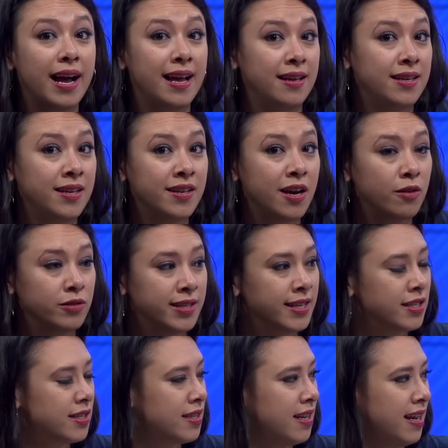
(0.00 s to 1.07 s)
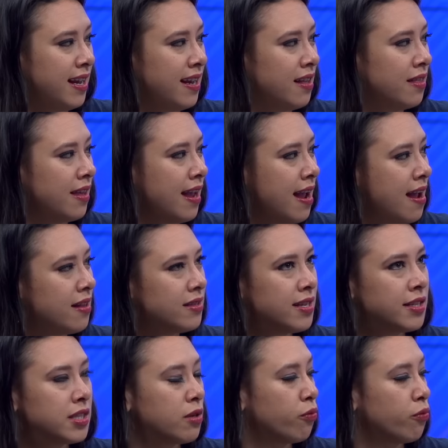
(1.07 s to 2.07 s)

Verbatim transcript: You know, since the since